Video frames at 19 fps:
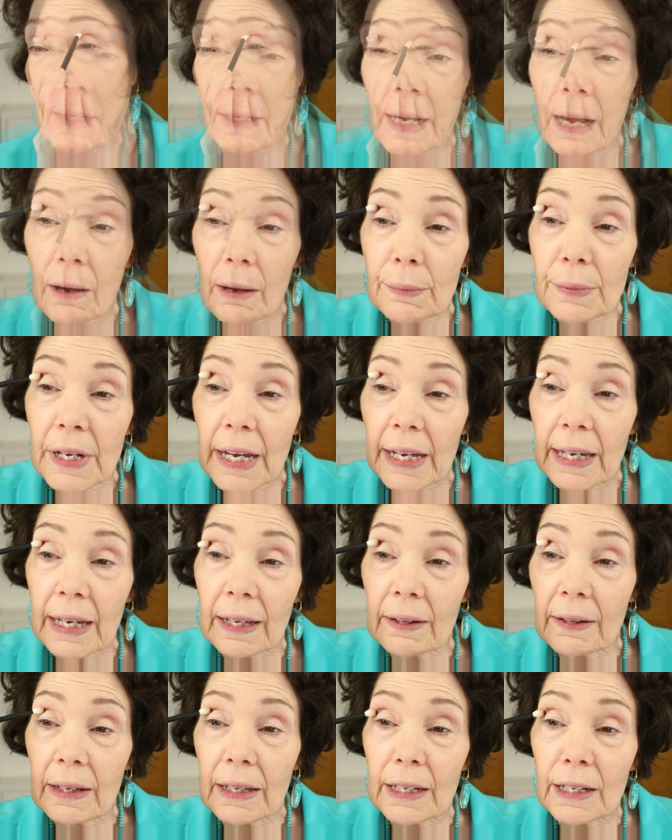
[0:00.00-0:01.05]
Now I'm
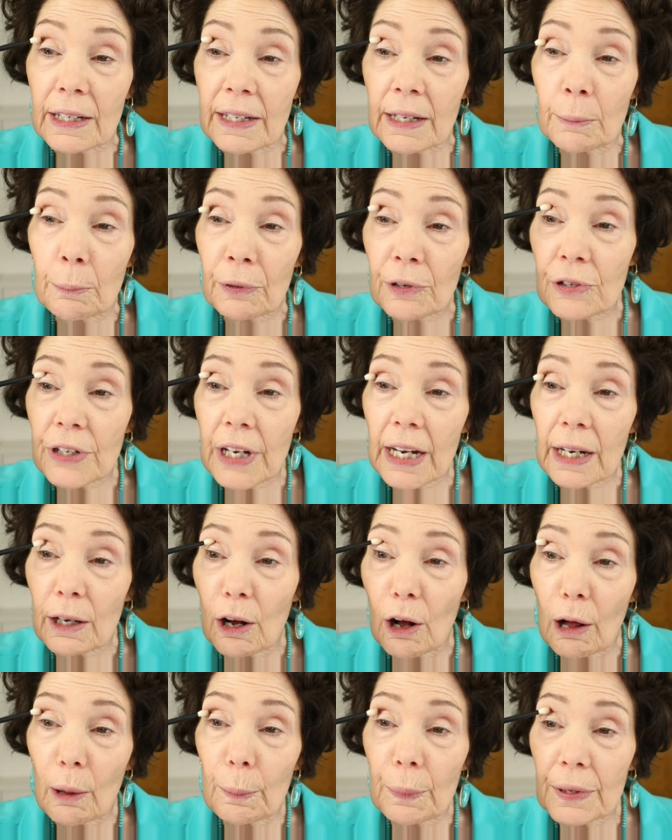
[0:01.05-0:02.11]
taking the deeper shade
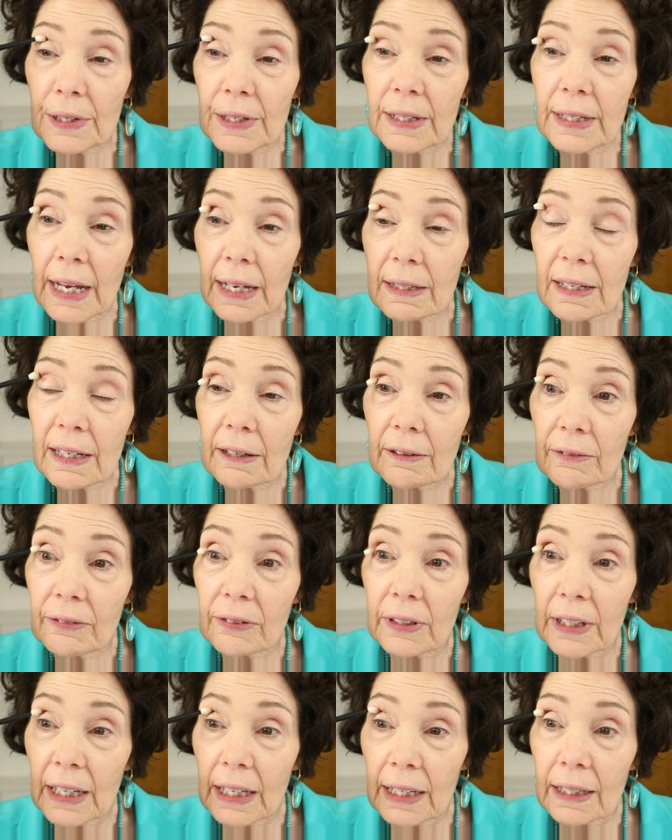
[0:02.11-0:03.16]
called
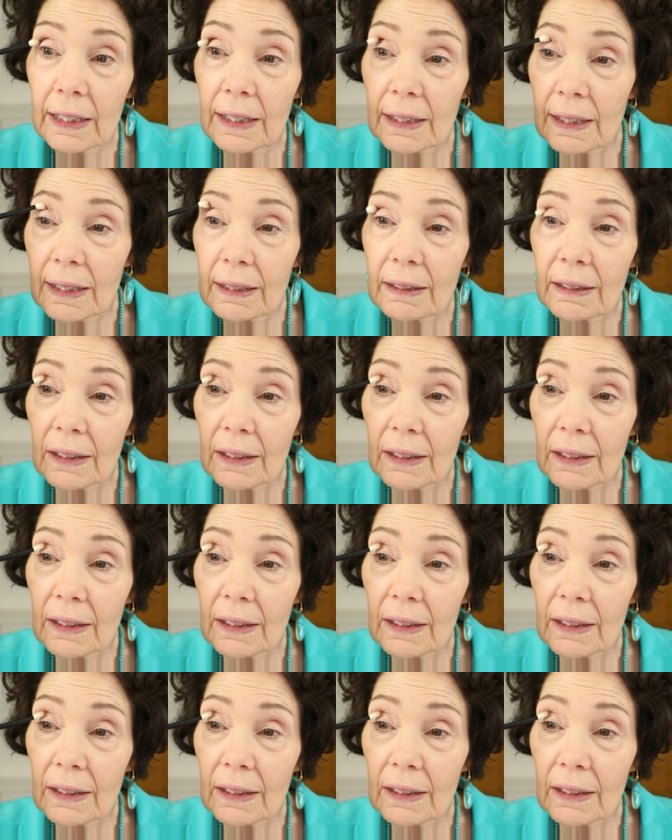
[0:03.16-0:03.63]
Possessive and